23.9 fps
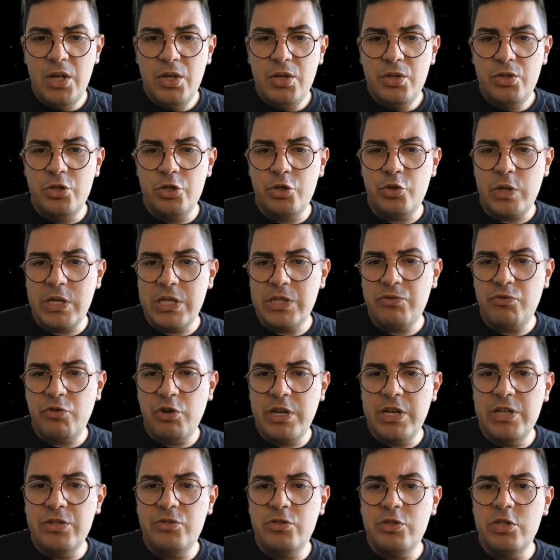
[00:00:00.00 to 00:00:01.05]
to transfer
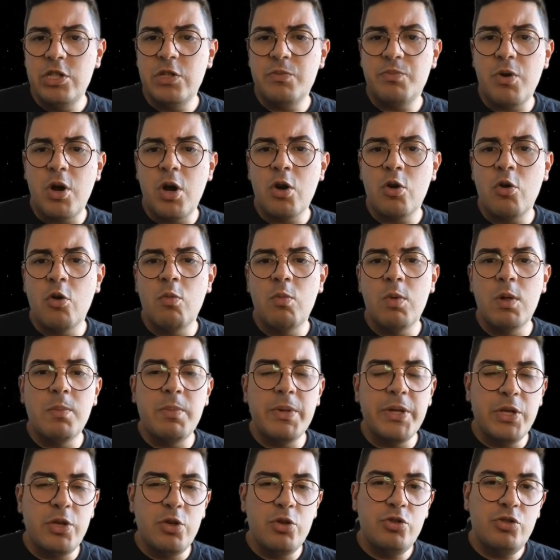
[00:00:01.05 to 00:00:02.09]
into Near protocol, we'll be
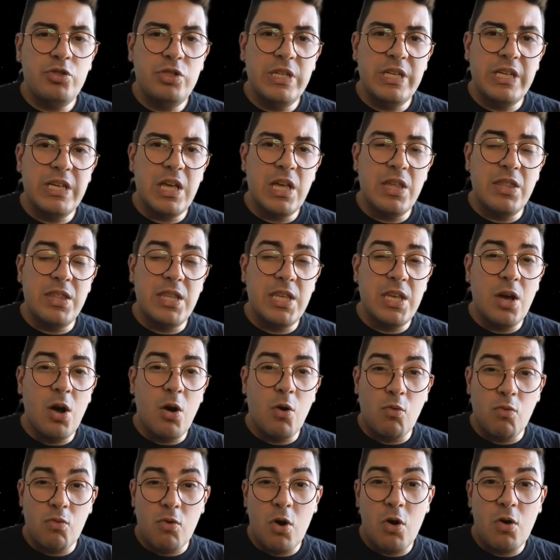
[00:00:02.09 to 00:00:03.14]
using the
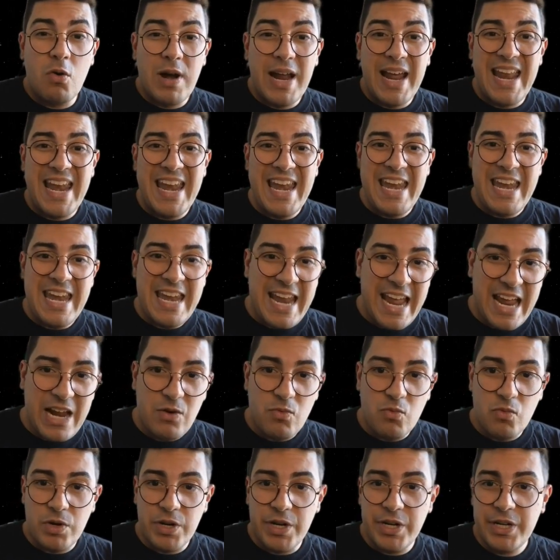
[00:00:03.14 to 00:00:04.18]
Aurora
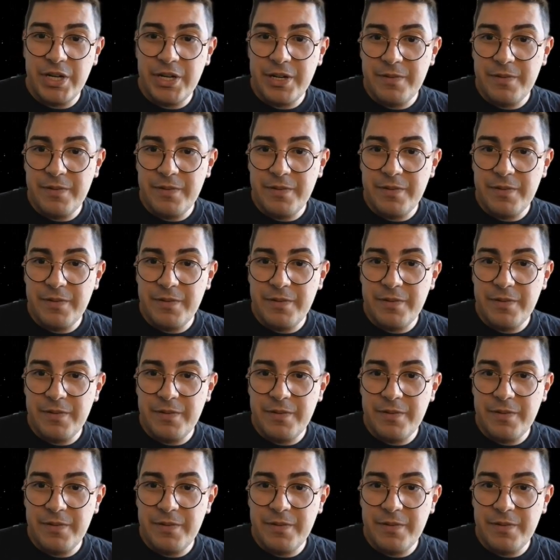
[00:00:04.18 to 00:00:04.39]
network.